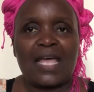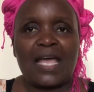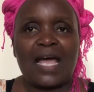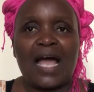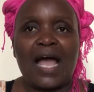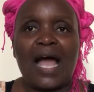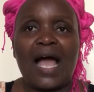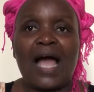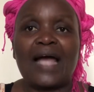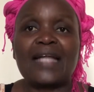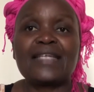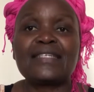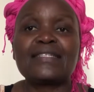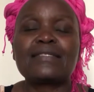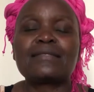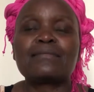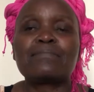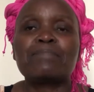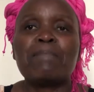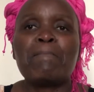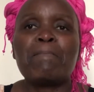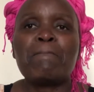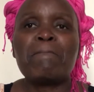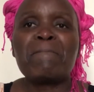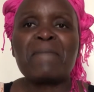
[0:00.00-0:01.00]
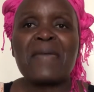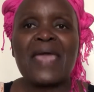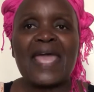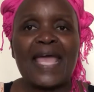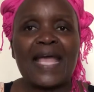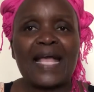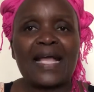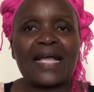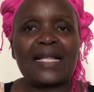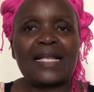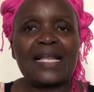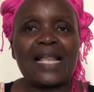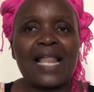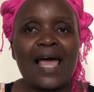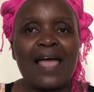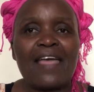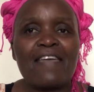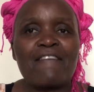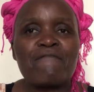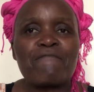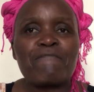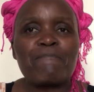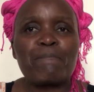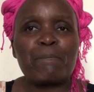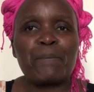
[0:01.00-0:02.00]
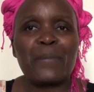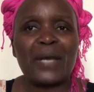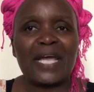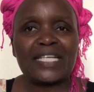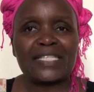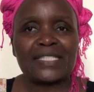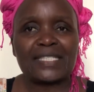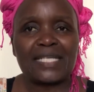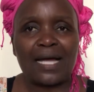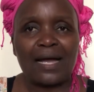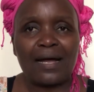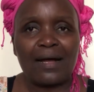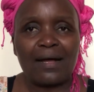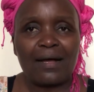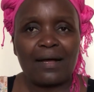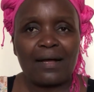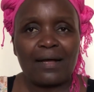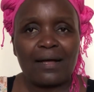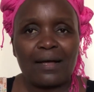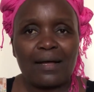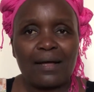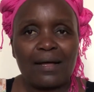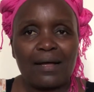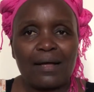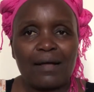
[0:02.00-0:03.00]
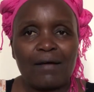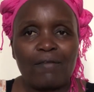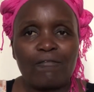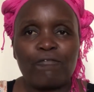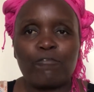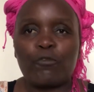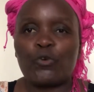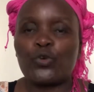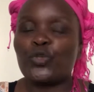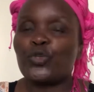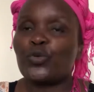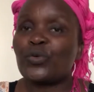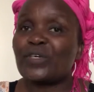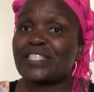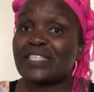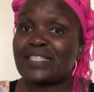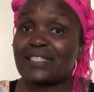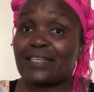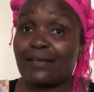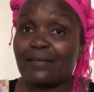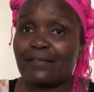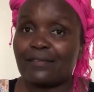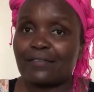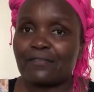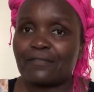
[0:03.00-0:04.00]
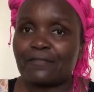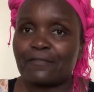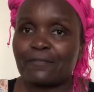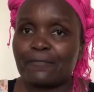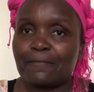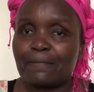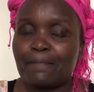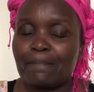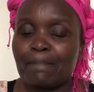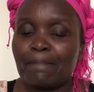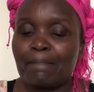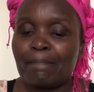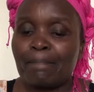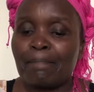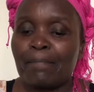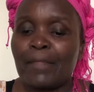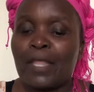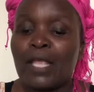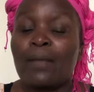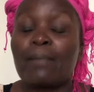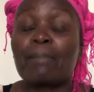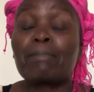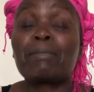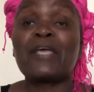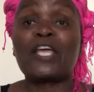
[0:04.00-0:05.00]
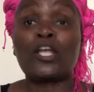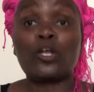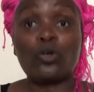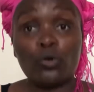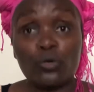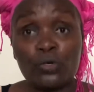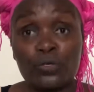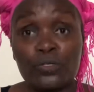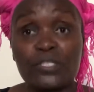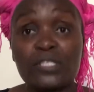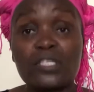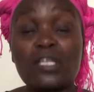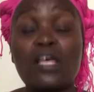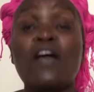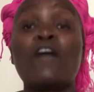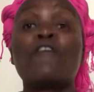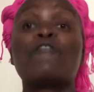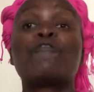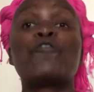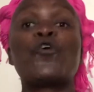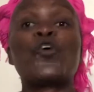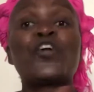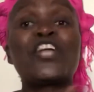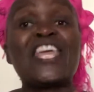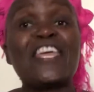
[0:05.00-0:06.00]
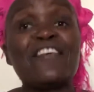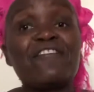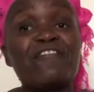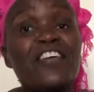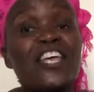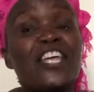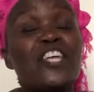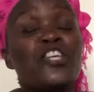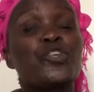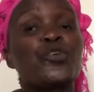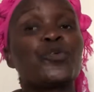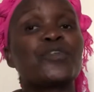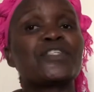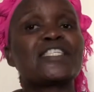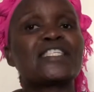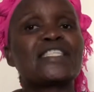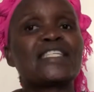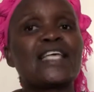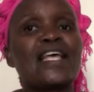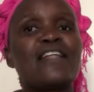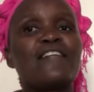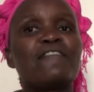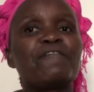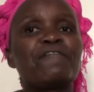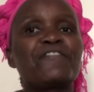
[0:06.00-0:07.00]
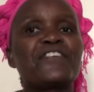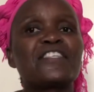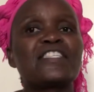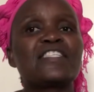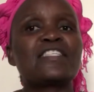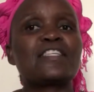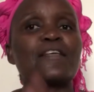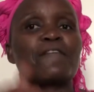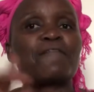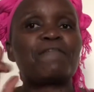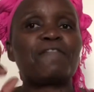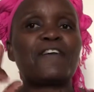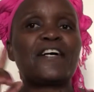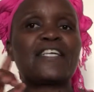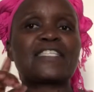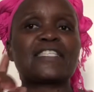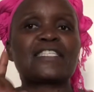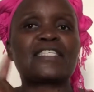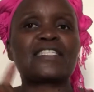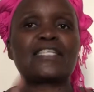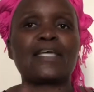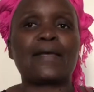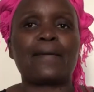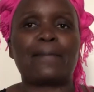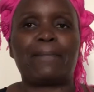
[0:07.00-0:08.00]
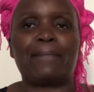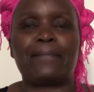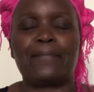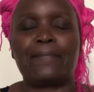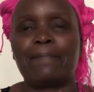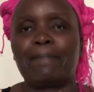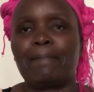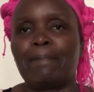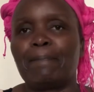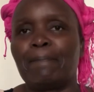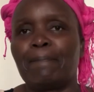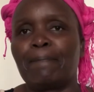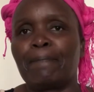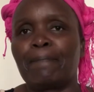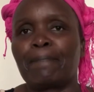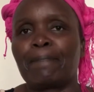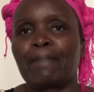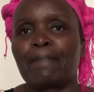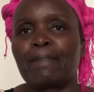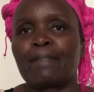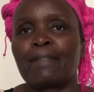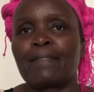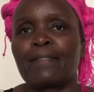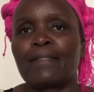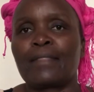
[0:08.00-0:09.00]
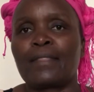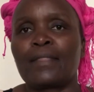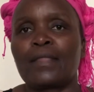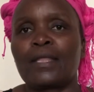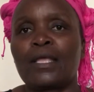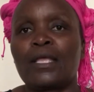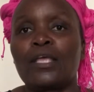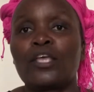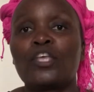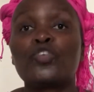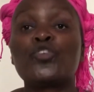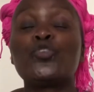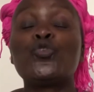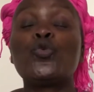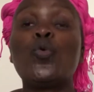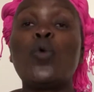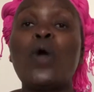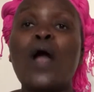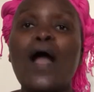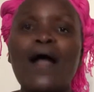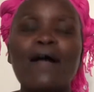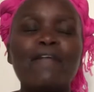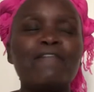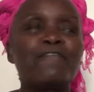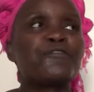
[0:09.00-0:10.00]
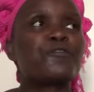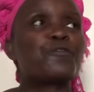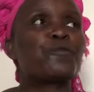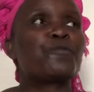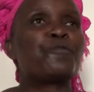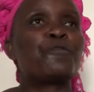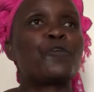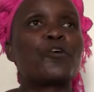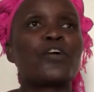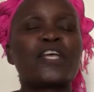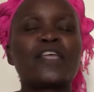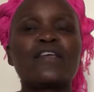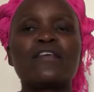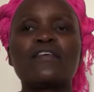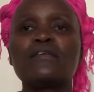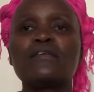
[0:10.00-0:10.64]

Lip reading: and make life better for yourself? Because forgiving yourself is the first step. You have to forgive.